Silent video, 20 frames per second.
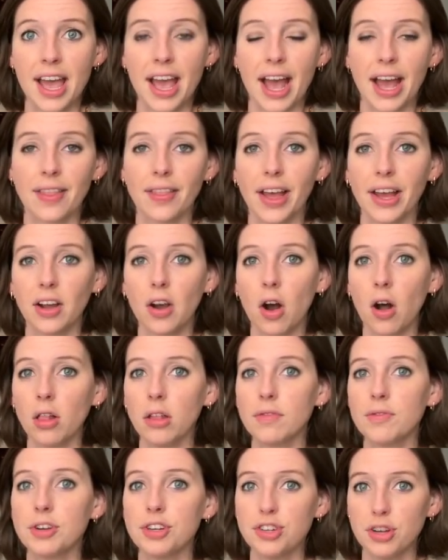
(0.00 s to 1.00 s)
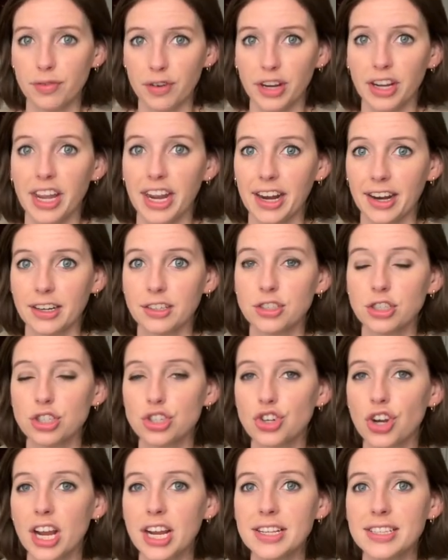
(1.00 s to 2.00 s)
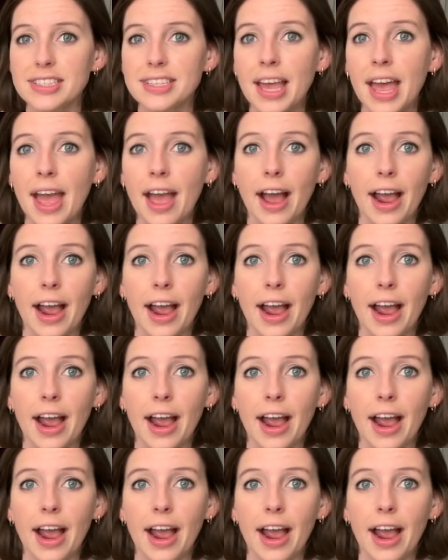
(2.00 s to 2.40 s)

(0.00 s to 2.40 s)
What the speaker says: and like all of their different character traits.